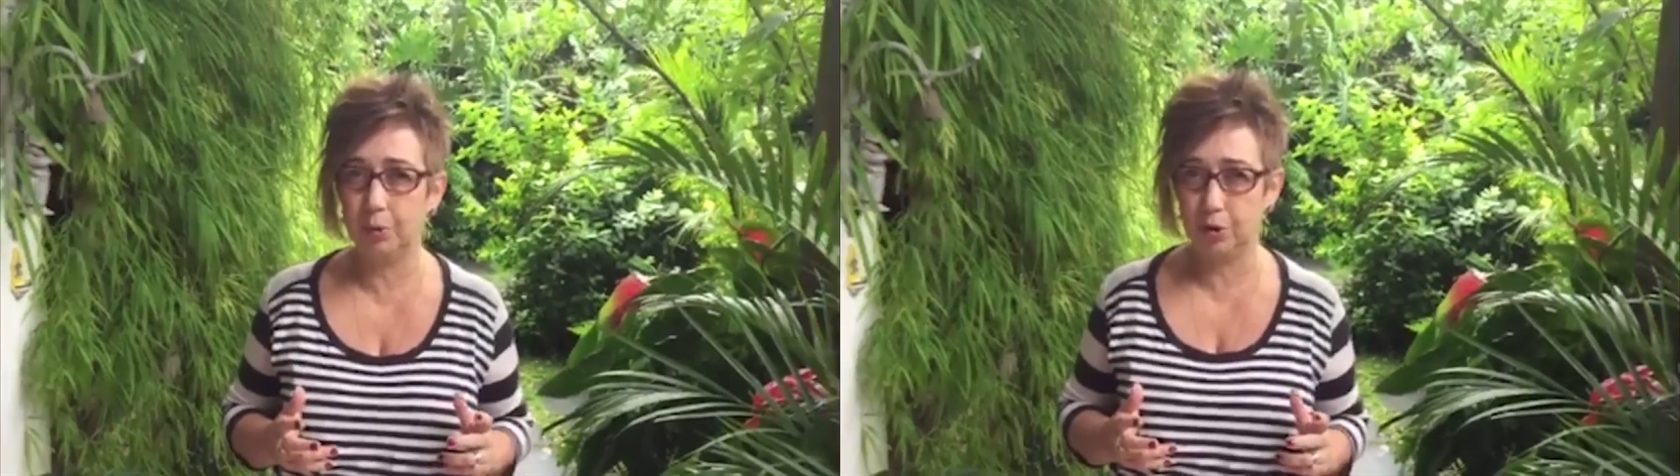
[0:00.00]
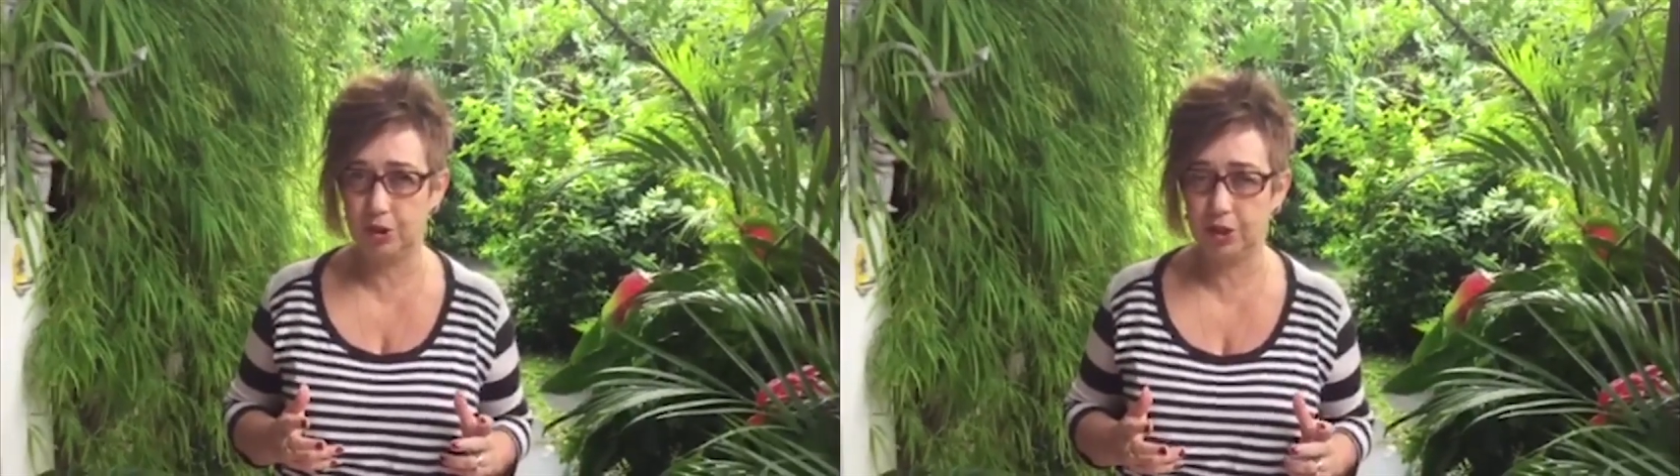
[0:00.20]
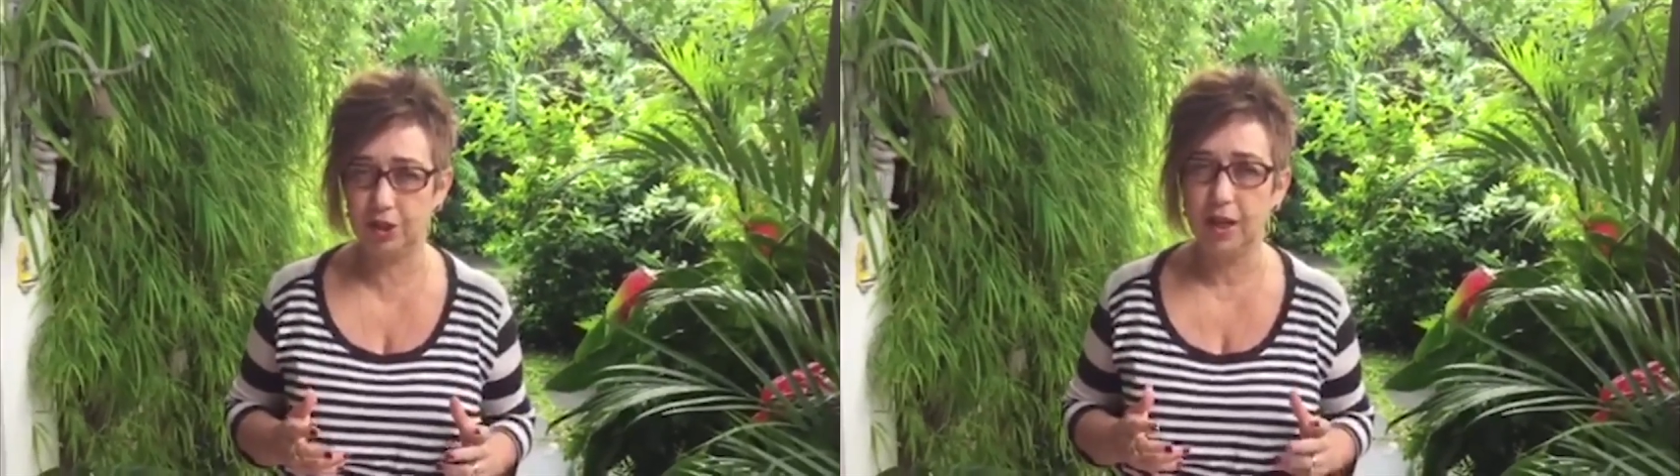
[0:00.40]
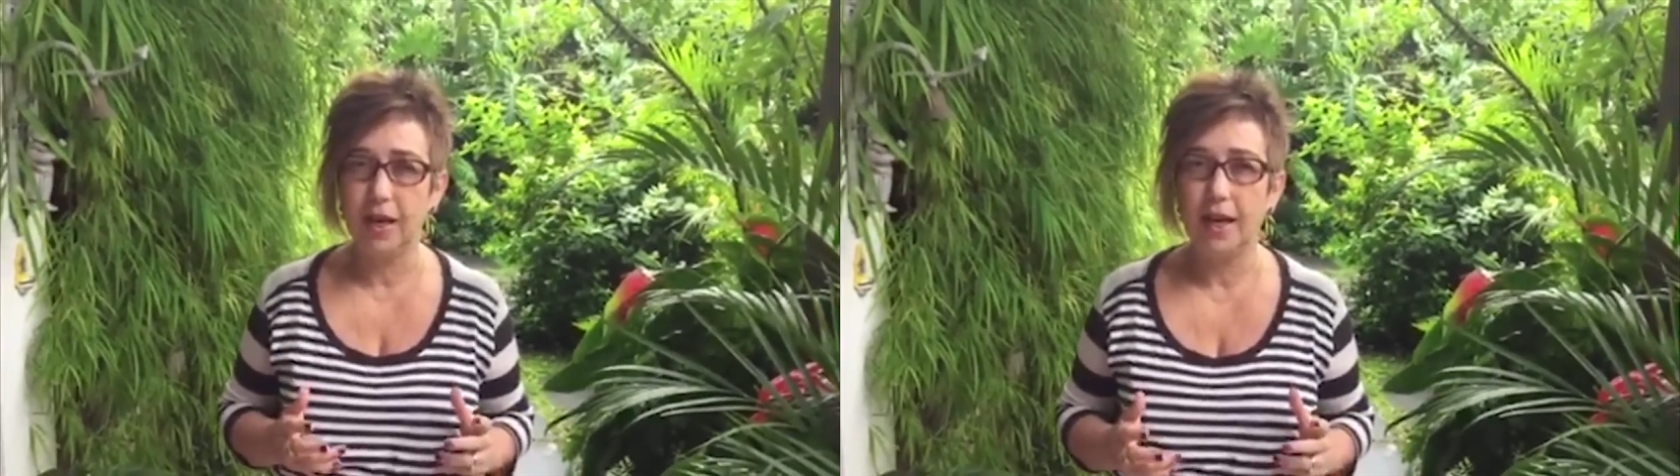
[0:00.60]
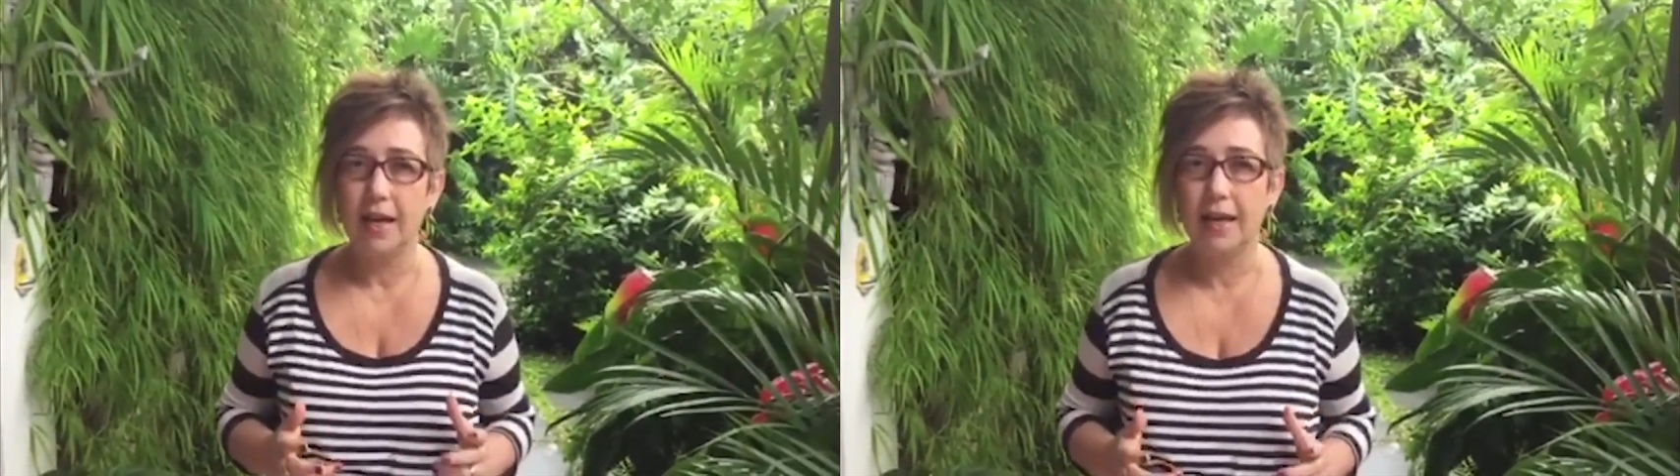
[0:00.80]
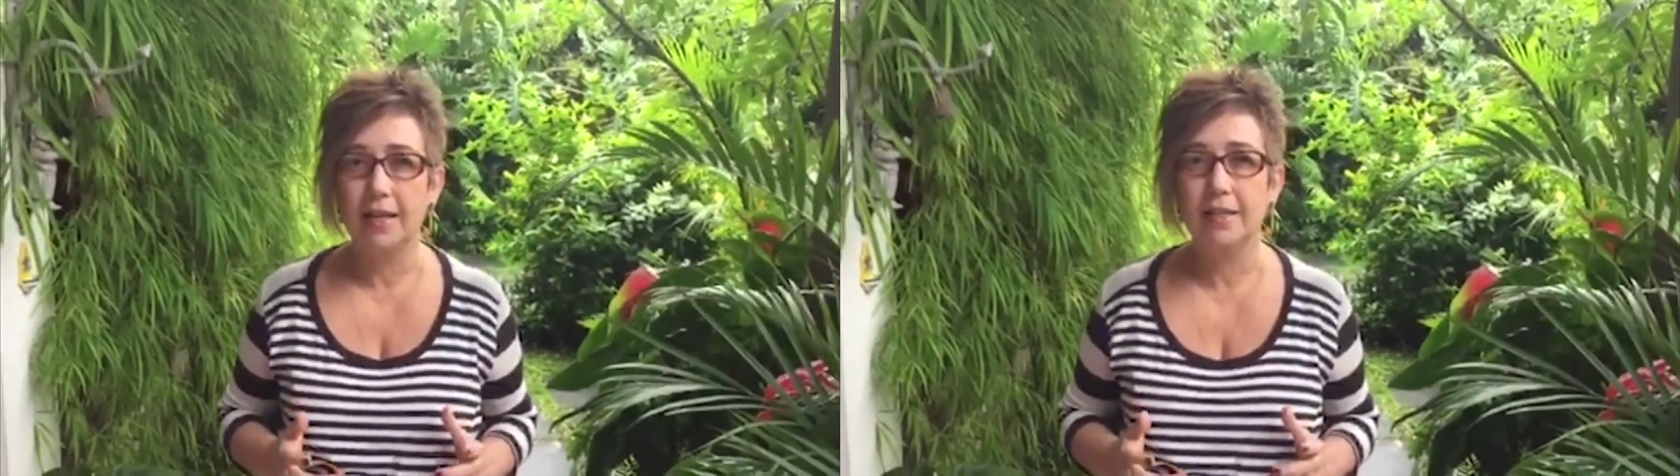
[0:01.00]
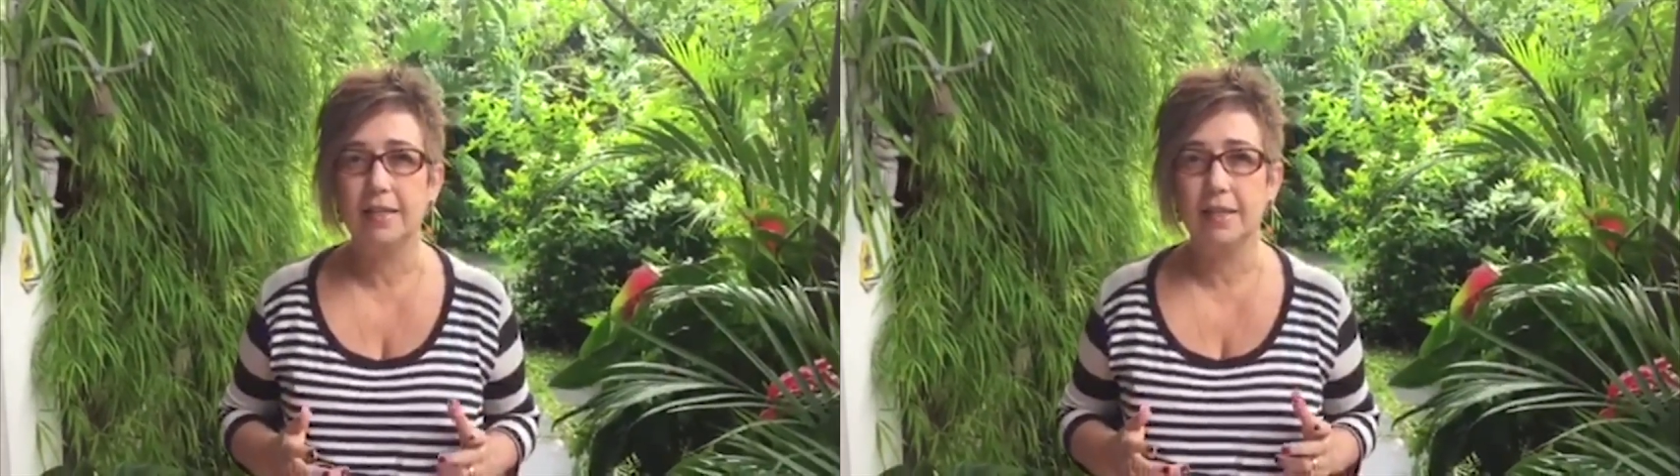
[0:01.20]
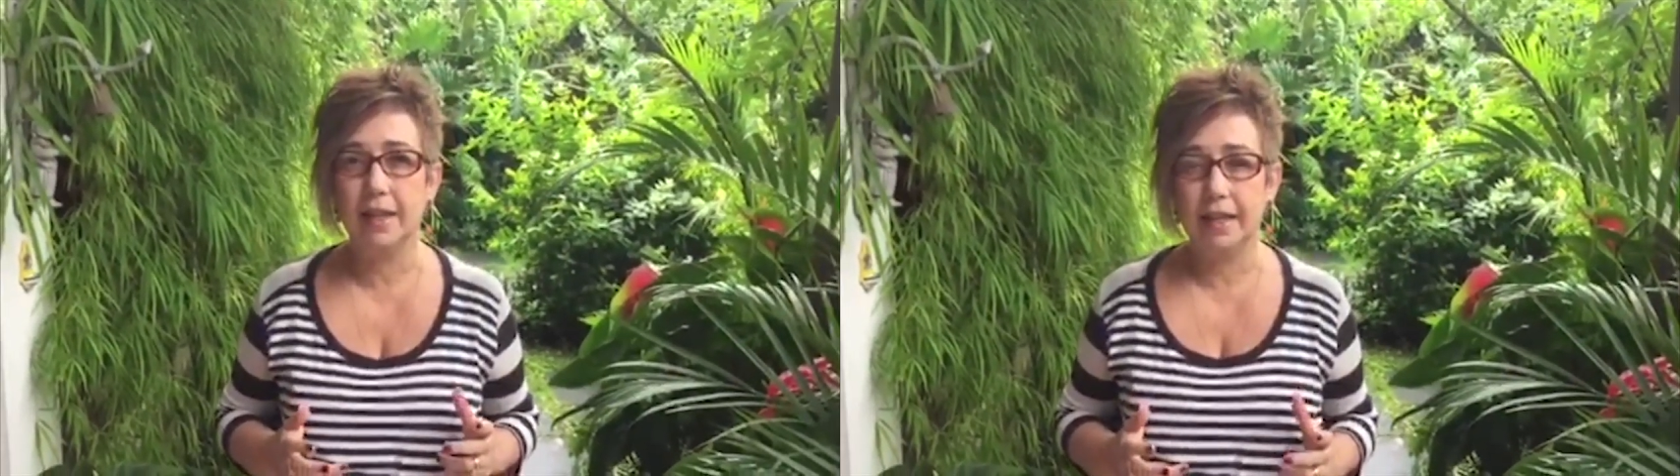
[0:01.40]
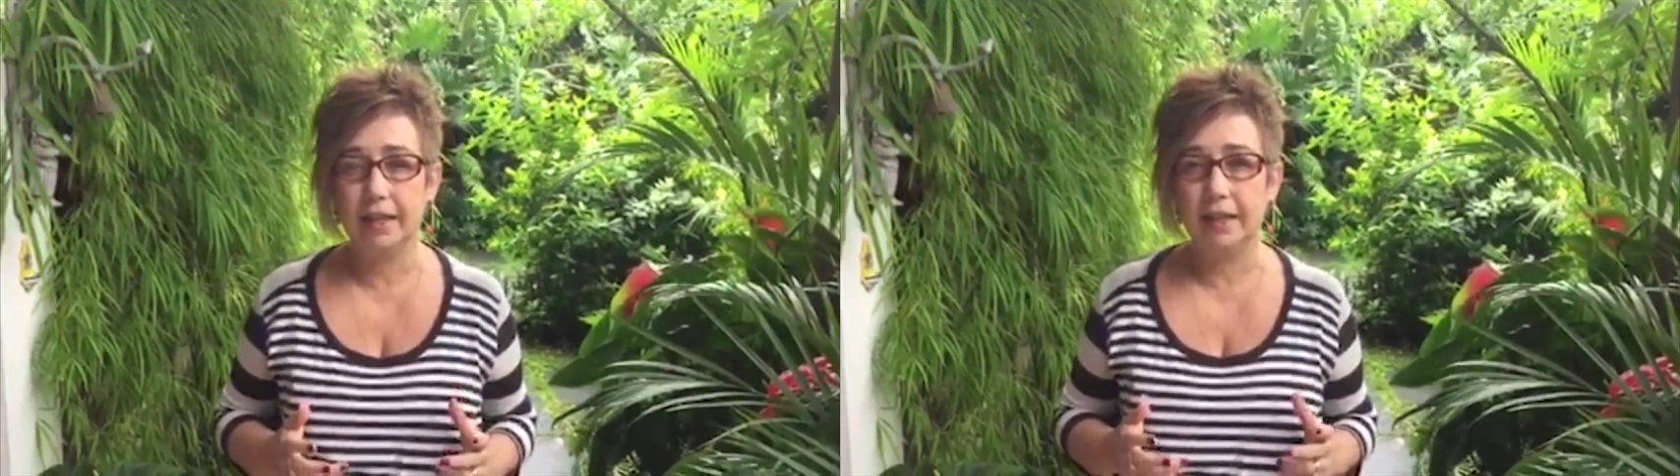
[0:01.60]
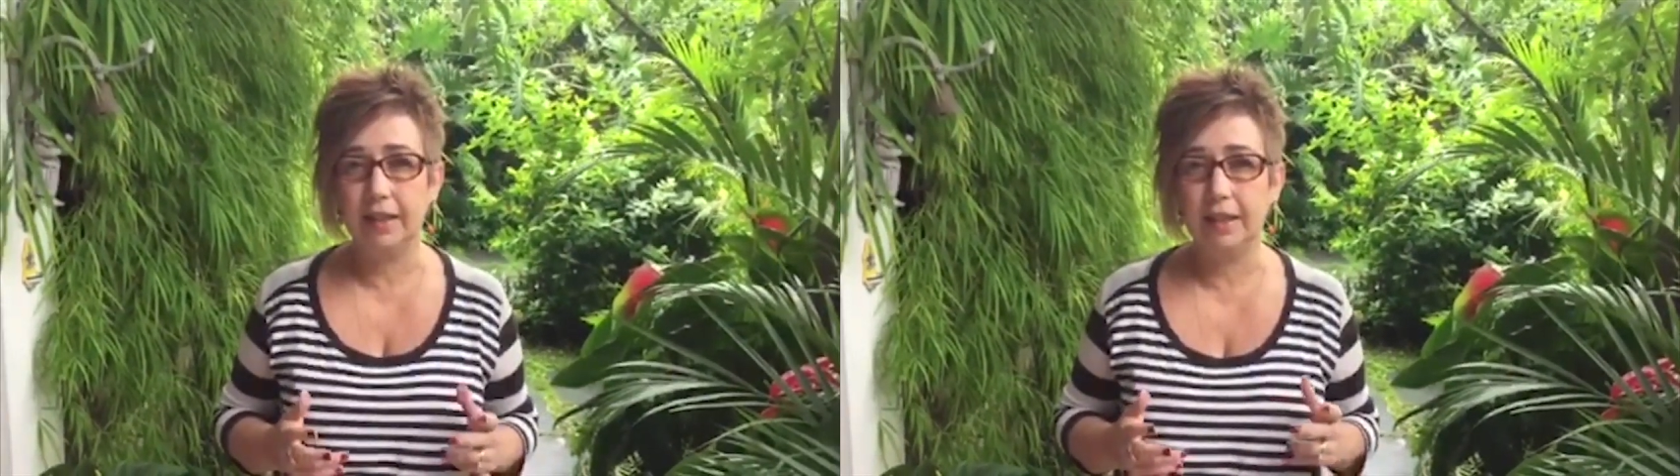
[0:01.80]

Project as an